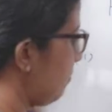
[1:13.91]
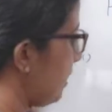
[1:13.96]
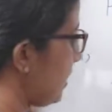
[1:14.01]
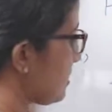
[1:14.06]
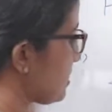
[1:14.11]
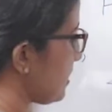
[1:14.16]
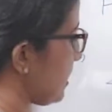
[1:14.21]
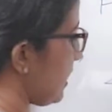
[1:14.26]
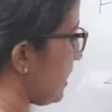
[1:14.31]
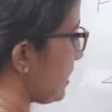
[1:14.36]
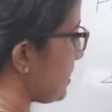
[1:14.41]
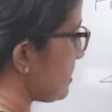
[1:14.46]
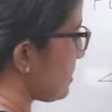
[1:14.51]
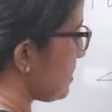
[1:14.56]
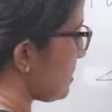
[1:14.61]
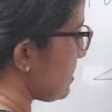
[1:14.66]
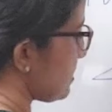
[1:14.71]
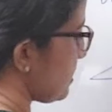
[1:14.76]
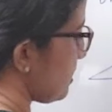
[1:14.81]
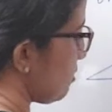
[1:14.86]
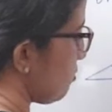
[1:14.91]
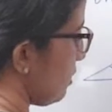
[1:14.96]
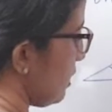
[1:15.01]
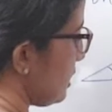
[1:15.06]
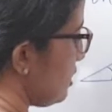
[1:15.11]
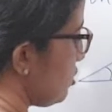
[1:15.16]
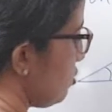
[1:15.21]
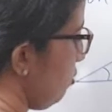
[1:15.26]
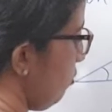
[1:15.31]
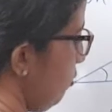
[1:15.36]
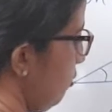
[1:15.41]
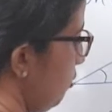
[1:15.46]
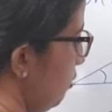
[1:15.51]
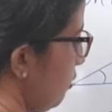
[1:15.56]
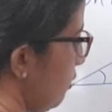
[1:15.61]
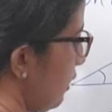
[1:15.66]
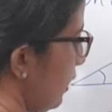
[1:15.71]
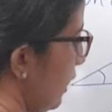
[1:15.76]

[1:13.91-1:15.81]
plus x is equal to